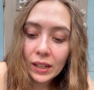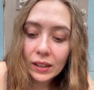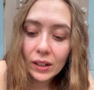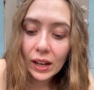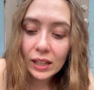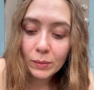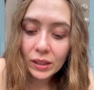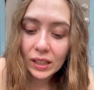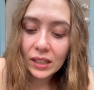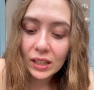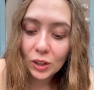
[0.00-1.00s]
there has been
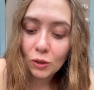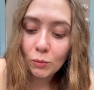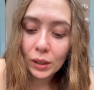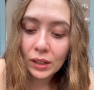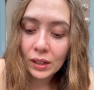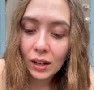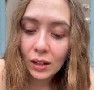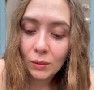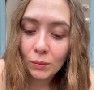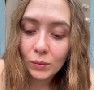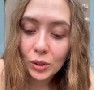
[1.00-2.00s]
things that you've been
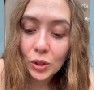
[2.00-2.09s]
um,